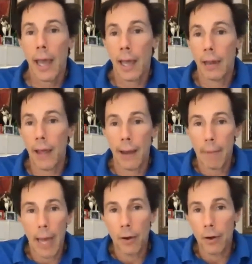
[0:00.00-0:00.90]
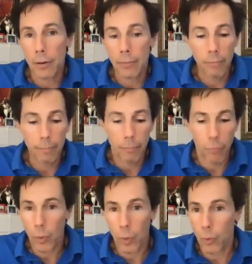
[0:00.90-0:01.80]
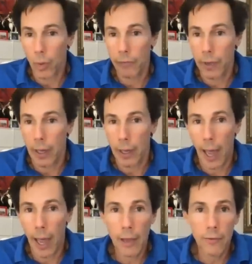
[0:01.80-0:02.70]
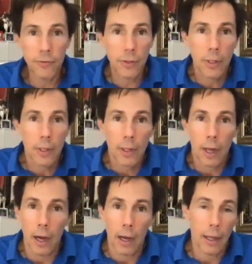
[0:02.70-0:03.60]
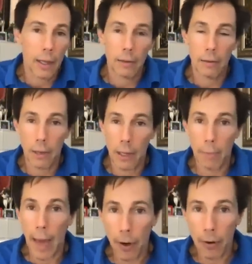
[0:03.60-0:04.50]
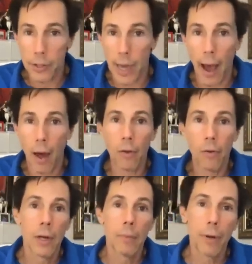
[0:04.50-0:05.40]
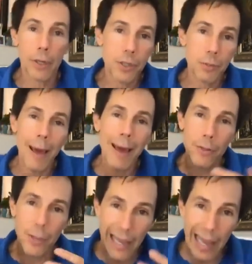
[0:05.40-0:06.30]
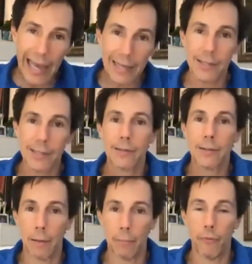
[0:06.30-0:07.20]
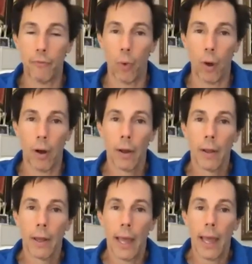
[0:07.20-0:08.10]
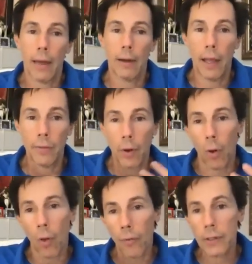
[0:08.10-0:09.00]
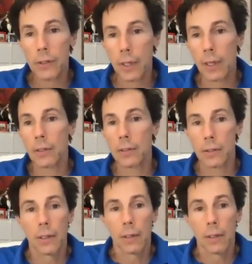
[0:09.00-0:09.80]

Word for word: And that mattered when we were living in caves. Uh, it, it matters now, but it just matters less than before. And, and there are all these but, things.